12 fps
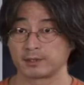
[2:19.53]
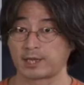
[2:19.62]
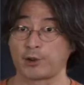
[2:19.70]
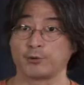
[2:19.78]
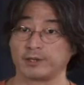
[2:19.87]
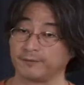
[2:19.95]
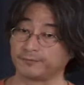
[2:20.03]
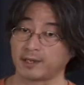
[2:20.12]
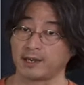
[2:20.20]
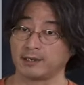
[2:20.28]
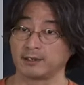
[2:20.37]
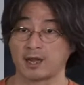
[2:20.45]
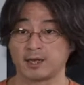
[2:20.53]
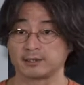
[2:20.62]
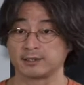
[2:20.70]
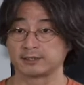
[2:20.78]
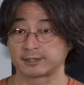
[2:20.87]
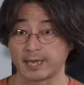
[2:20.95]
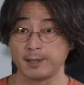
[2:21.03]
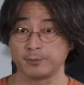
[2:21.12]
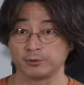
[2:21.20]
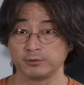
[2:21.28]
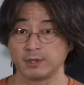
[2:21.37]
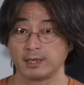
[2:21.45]
If they're not
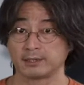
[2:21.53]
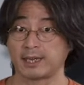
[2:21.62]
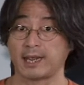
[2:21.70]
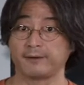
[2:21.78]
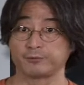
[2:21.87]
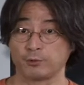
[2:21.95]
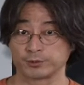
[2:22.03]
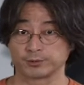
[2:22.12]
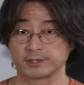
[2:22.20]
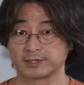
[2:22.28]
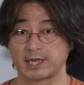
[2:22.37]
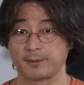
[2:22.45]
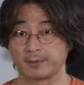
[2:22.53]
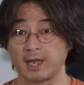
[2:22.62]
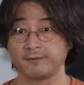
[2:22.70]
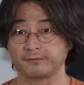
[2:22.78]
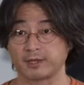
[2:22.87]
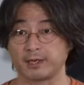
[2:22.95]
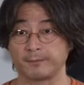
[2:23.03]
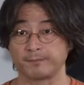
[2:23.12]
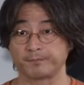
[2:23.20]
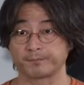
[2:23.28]
stable, they have also the same lifetime.